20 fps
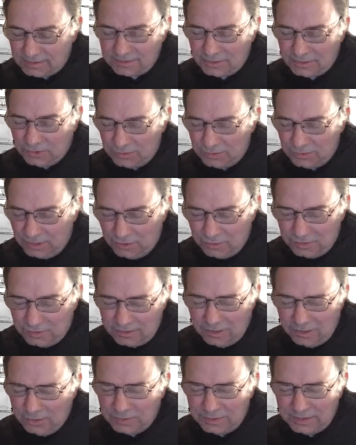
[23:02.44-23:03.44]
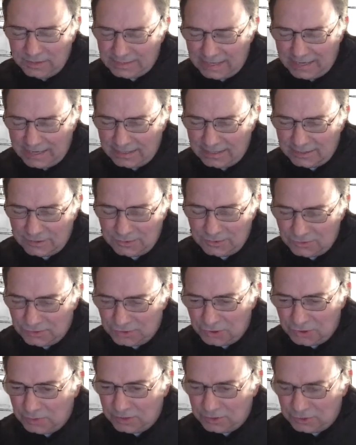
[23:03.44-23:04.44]
known as, I guess,
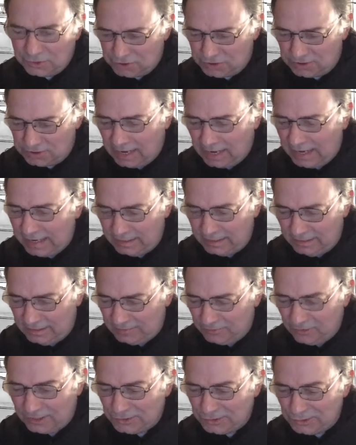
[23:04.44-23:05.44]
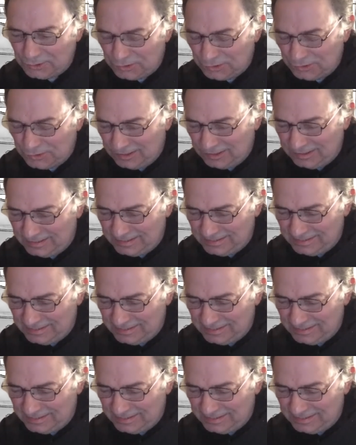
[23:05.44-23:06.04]
Jewish style restaurants.